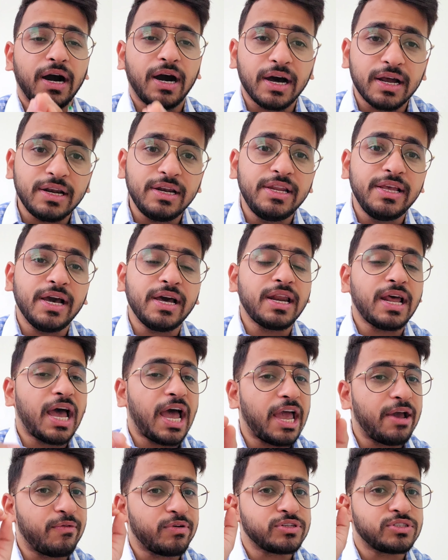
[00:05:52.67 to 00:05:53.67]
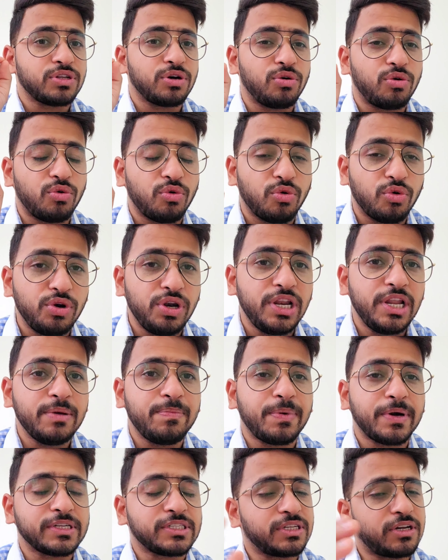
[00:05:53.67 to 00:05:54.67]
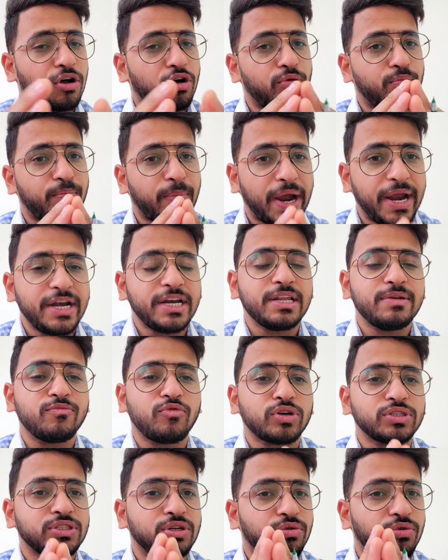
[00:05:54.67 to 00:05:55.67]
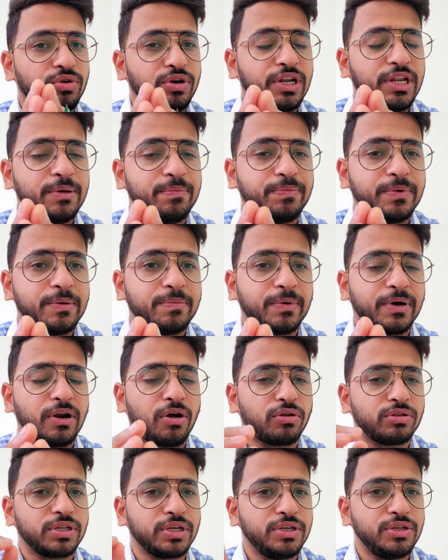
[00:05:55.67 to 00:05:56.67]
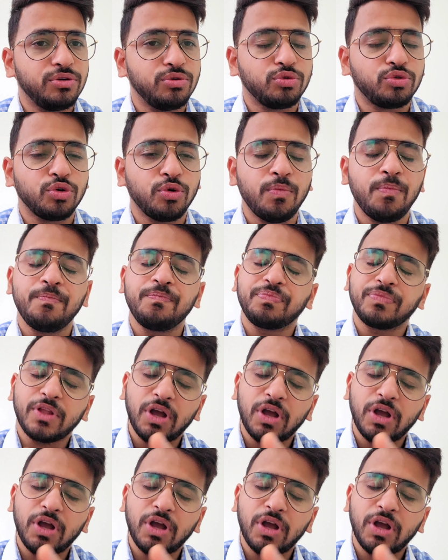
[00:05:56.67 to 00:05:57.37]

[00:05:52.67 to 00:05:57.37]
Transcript: Earlier, I was the only person or my team was the only people on the YouTube